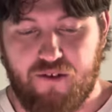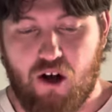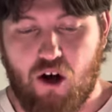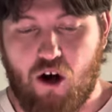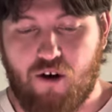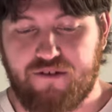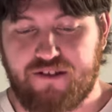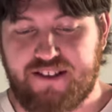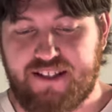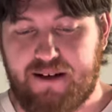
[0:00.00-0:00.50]

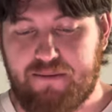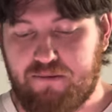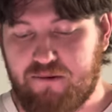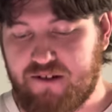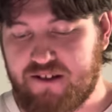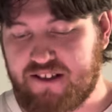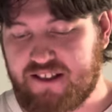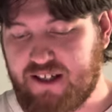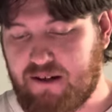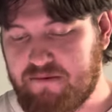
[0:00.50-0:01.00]
of
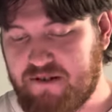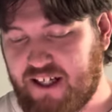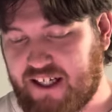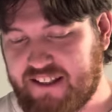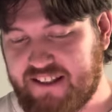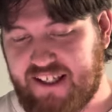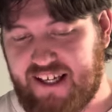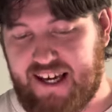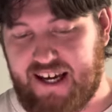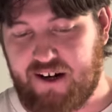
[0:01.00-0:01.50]
separate
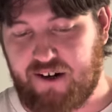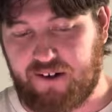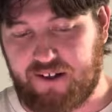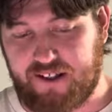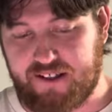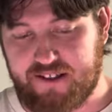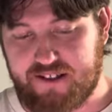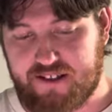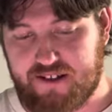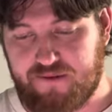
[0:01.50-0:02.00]
subject
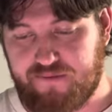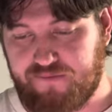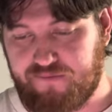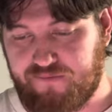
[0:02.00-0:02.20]
areas.